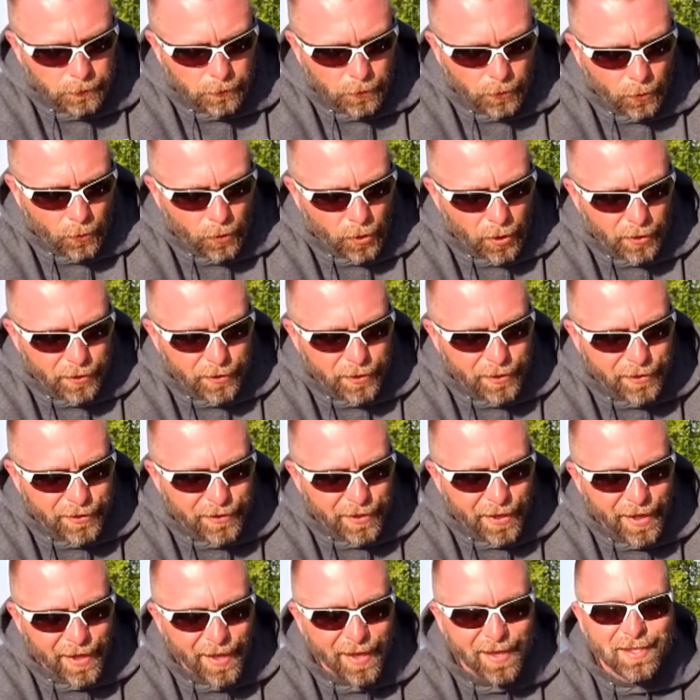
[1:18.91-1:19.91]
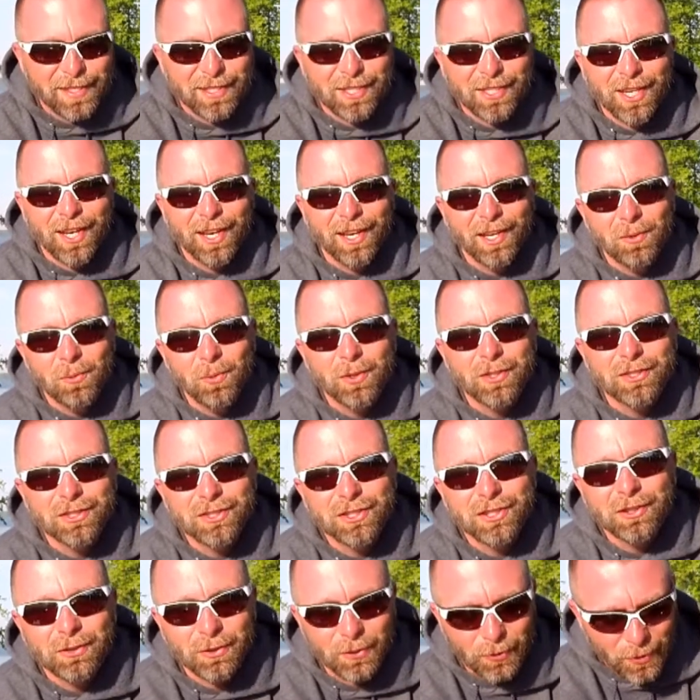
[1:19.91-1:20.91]
You know, I didn't ask Shane what his
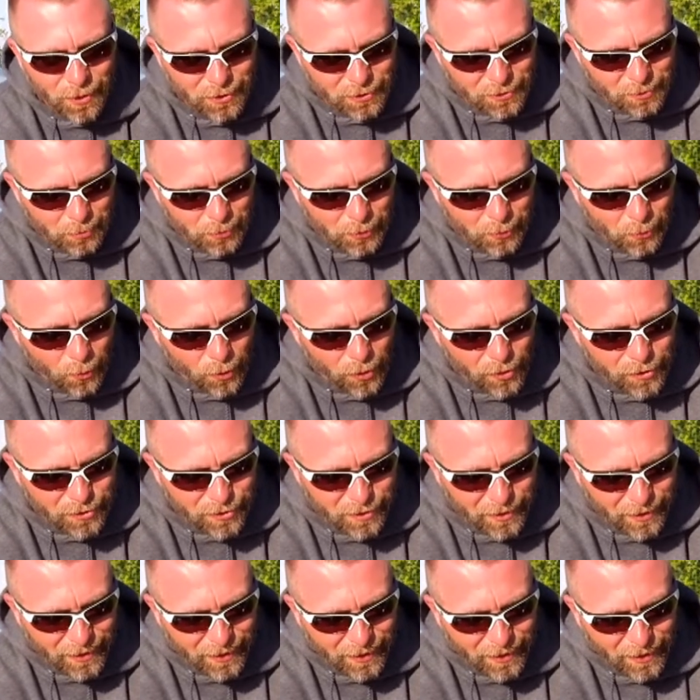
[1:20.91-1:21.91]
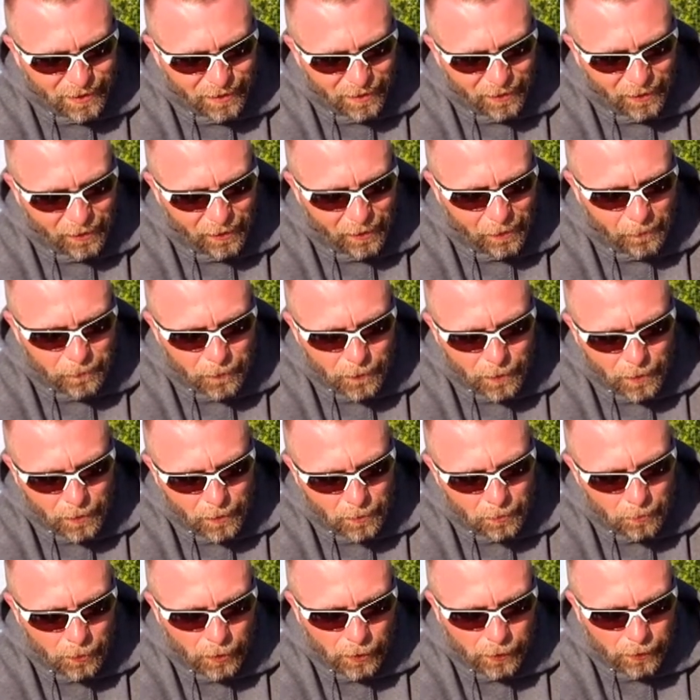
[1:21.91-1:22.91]
secret recipe was.
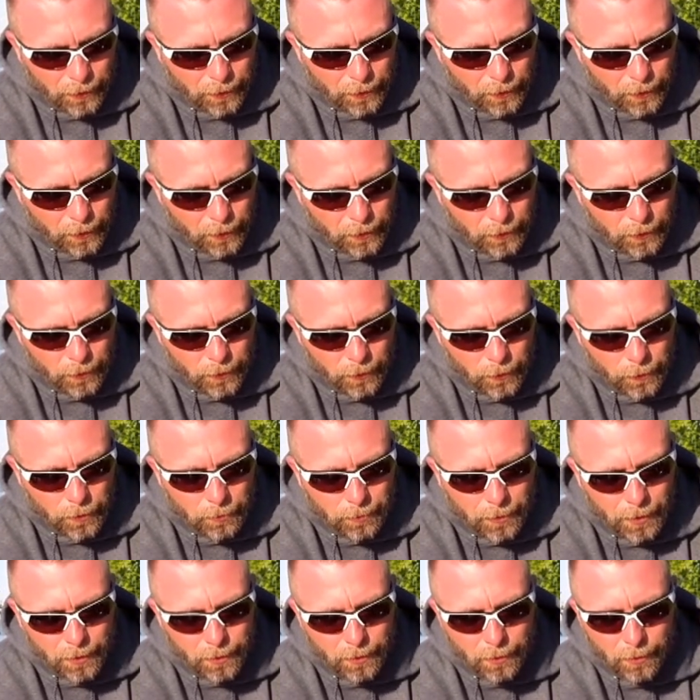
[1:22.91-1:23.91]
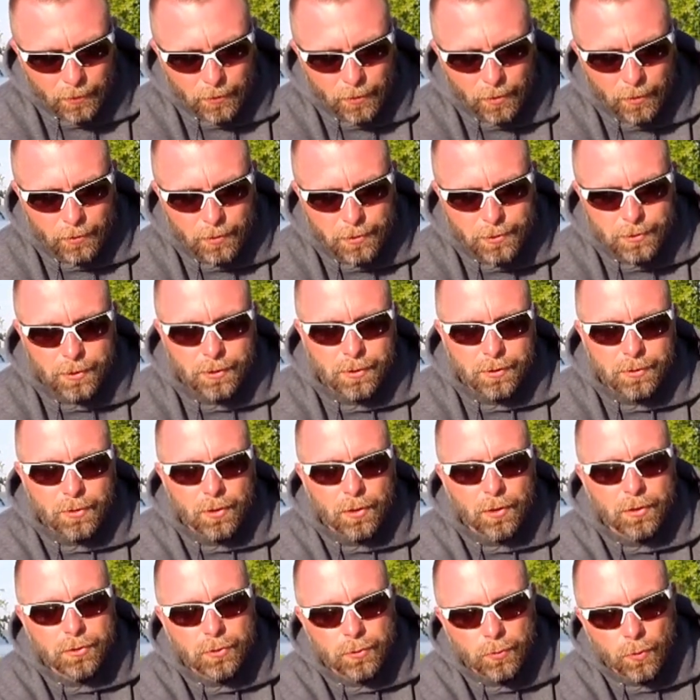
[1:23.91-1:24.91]
But you know, to me, this thing's
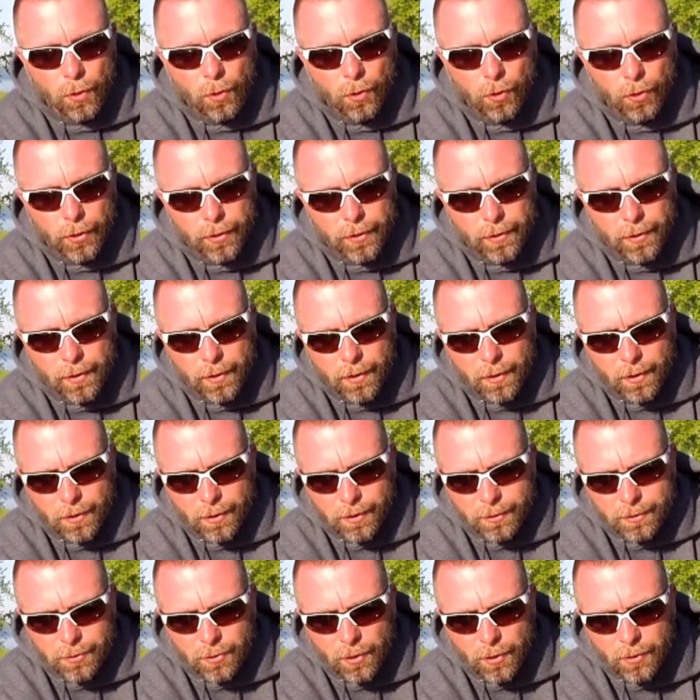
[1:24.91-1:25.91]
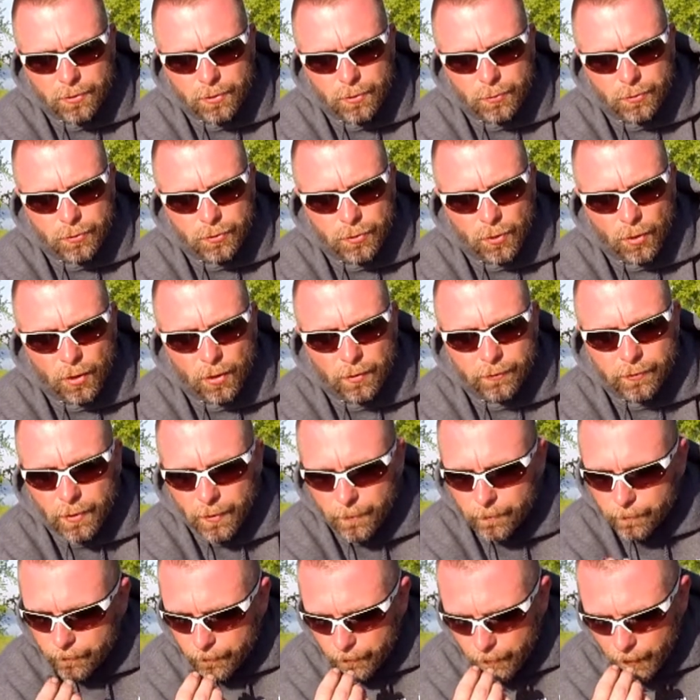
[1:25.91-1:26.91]
not too hard. It's not too soft.
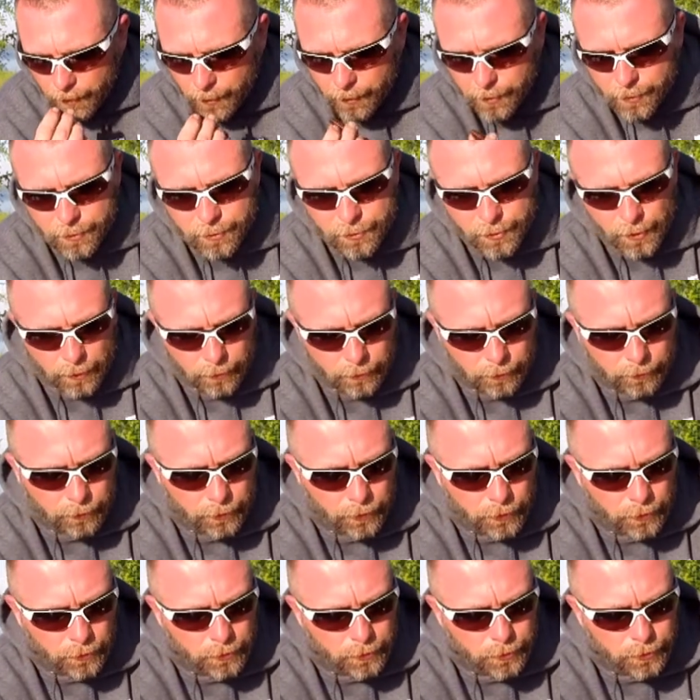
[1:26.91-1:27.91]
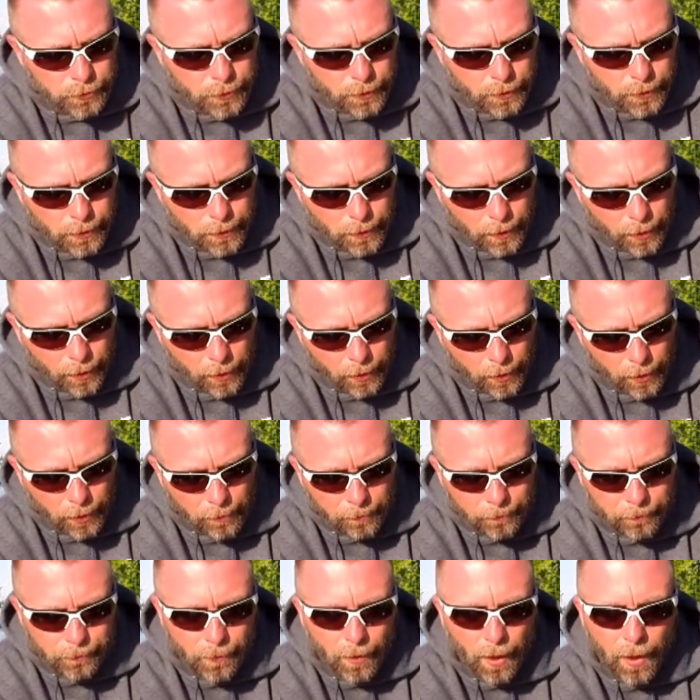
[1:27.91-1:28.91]
It is scent infused.
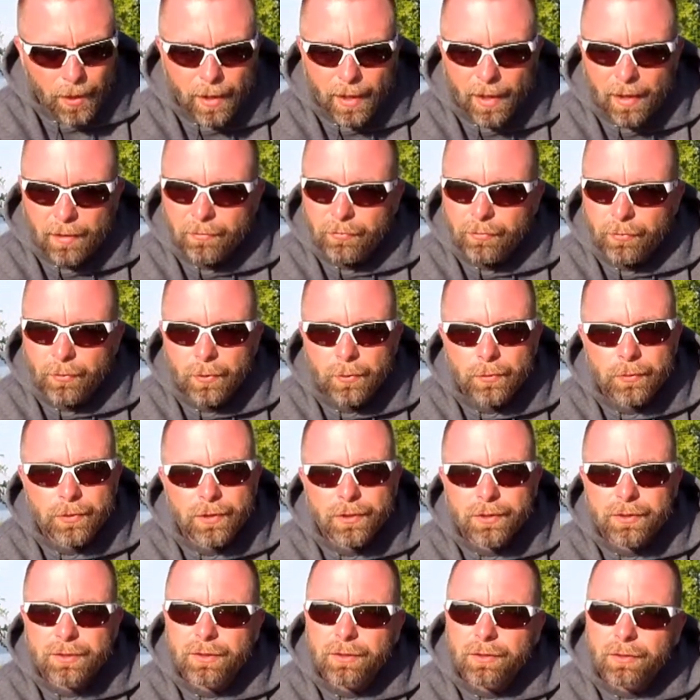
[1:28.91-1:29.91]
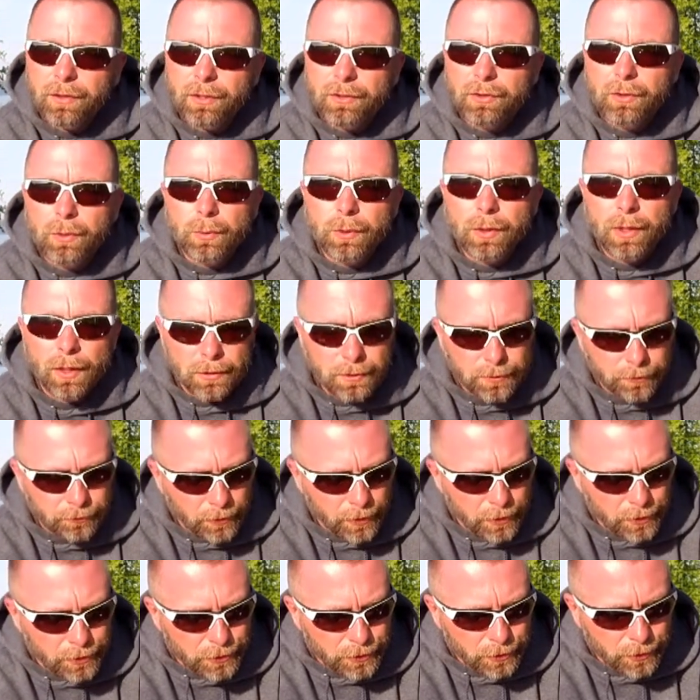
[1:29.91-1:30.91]
I have thrown these. They do catch
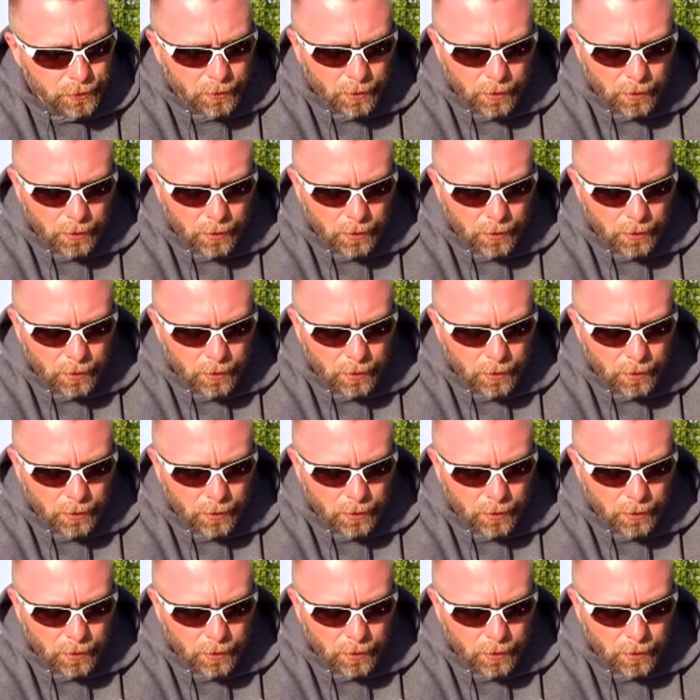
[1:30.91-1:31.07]
fish.